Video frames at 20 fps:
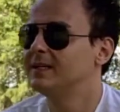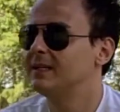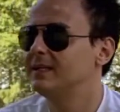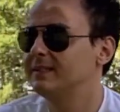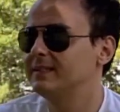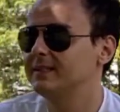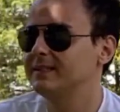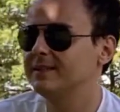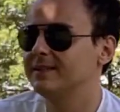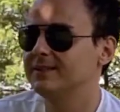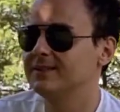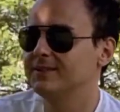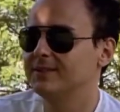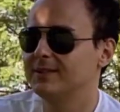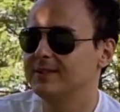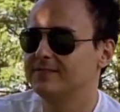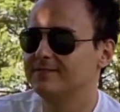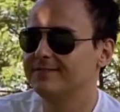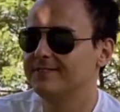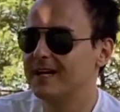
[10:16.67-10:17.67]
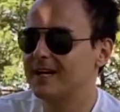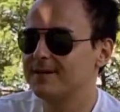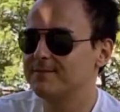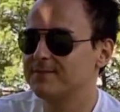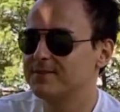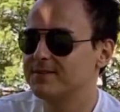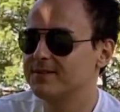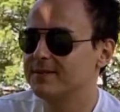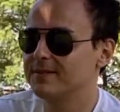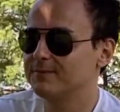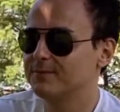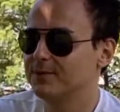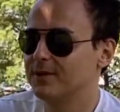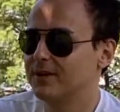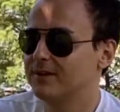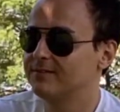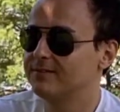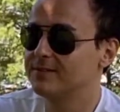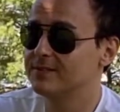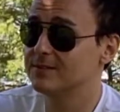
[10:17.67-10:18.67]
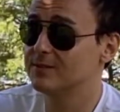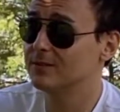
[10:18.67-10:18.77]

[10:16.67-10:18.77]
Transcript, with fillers: and then another like 5% profit.